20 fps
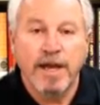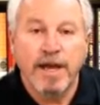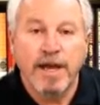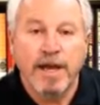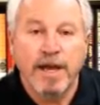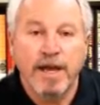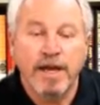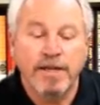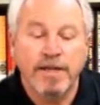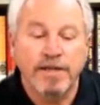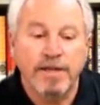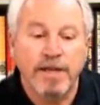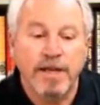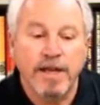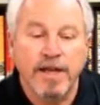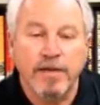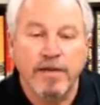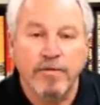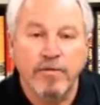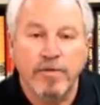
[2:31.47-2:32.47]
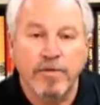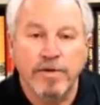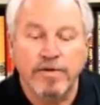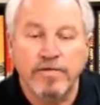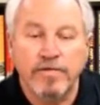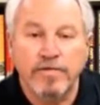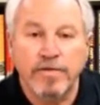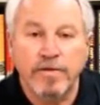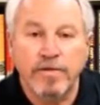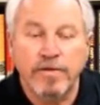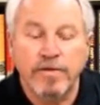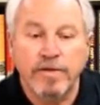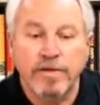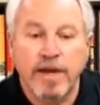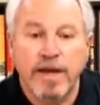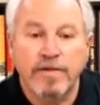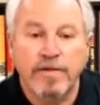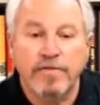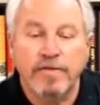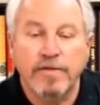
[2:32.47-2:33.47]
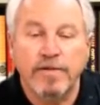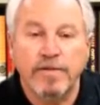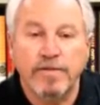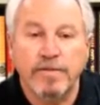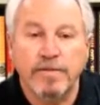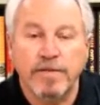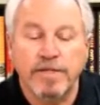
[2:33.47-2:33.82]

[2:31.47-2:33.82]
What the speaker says: and a wonderful novel